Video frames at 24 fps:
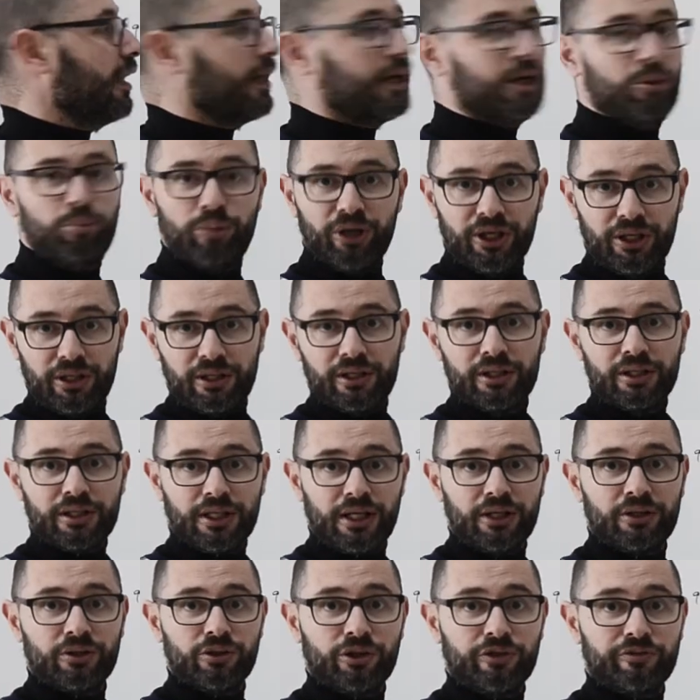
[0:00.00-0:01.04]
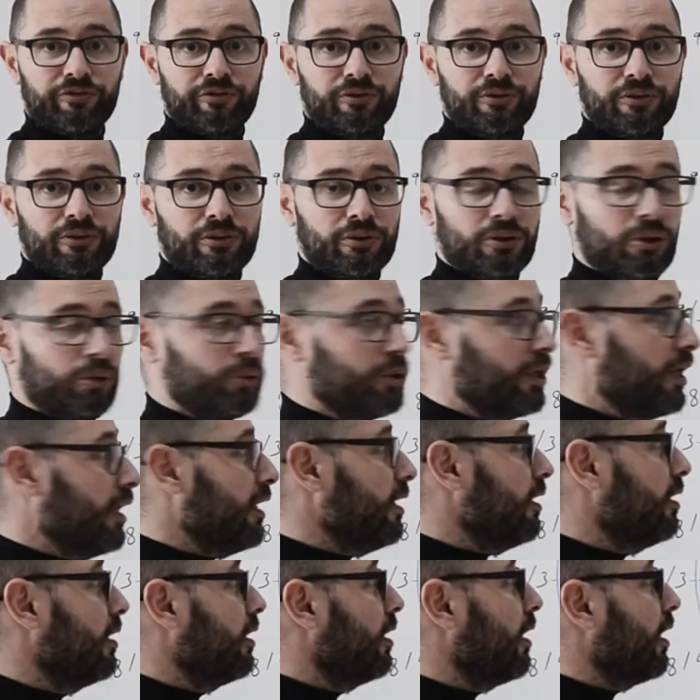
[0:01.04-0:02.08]
a ribbon, kind of.
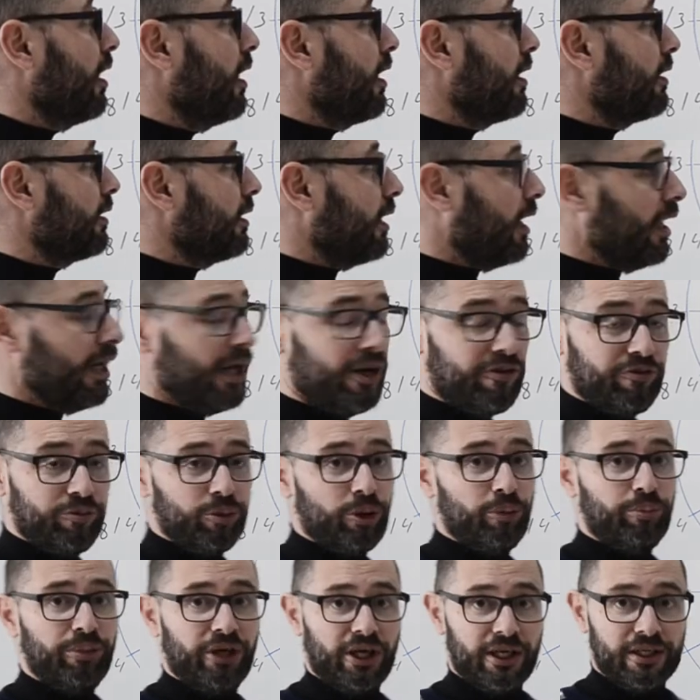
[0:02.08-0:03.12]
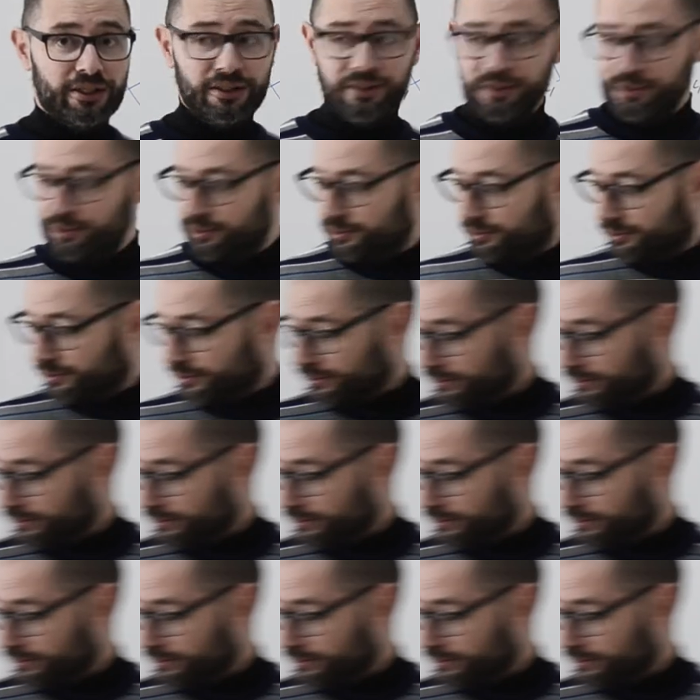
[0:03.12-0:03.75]
Okay, and I have prepared